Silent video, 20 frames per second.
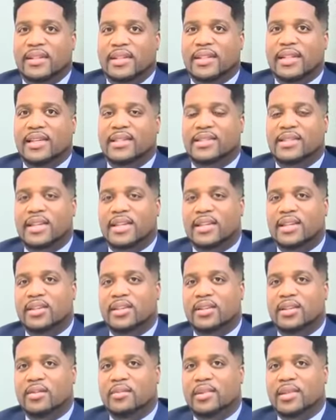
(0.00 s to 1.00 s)
then that second
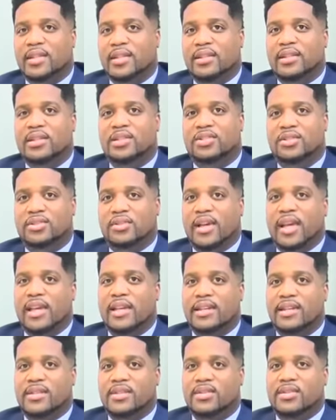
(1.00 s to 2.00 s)
year to be an additional
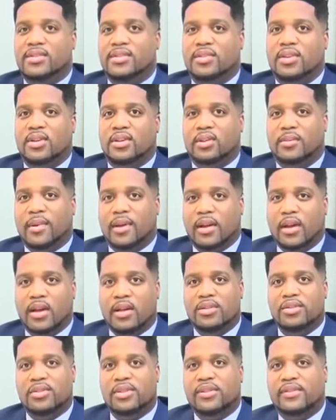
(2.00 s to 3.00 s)
80. So you're talking about
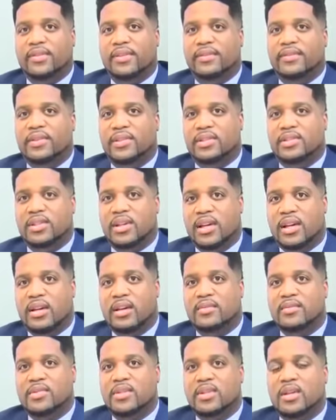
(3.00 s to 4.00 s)
150
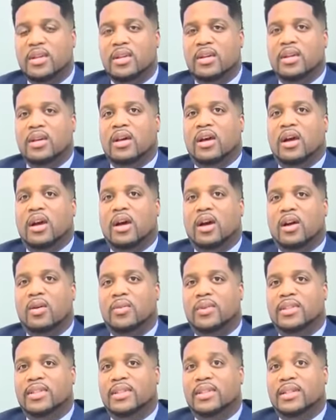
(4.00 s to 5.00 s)
jobs uh,
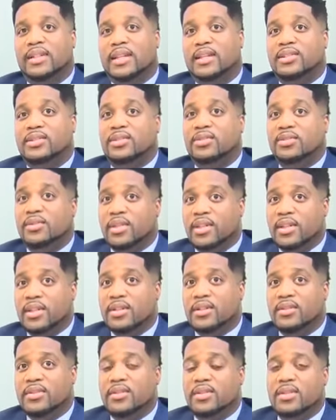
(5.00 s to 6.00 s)
within the next two
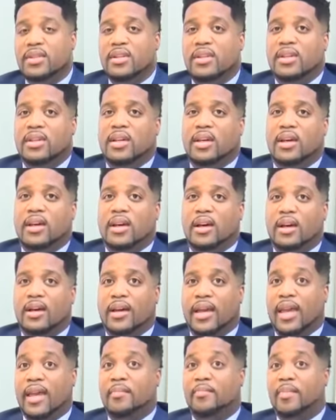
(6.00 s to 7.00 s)
years uh,
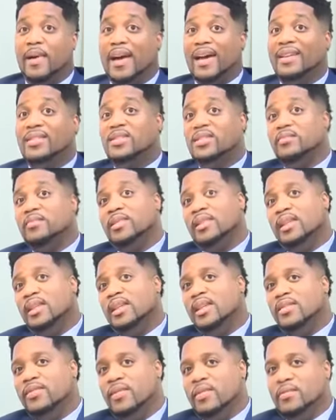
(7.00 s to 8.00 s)
and possibly
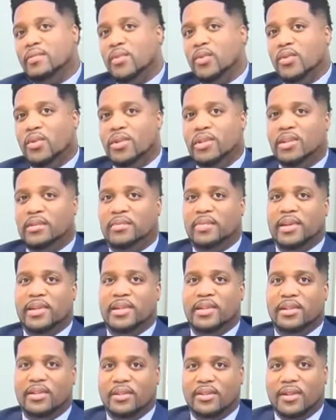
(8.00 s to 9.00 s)
even more,
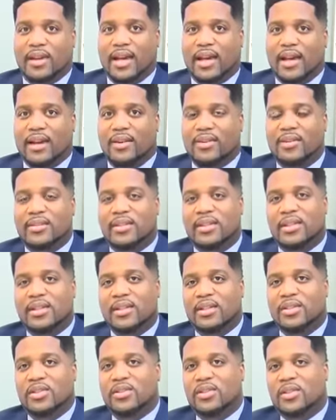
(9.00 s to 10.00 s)
depending on how
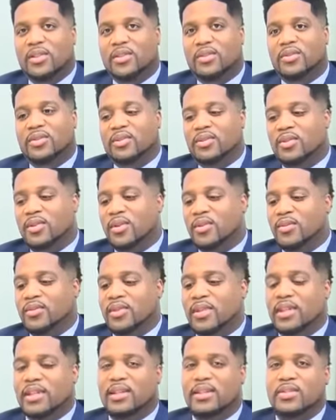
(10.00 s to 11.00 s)
you know the growth
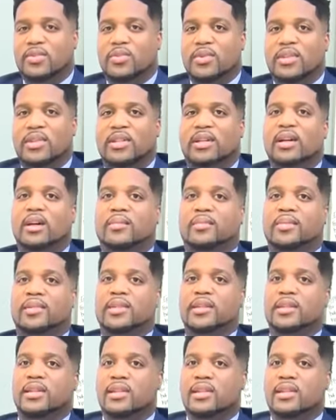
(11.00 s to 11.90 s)
is with the company.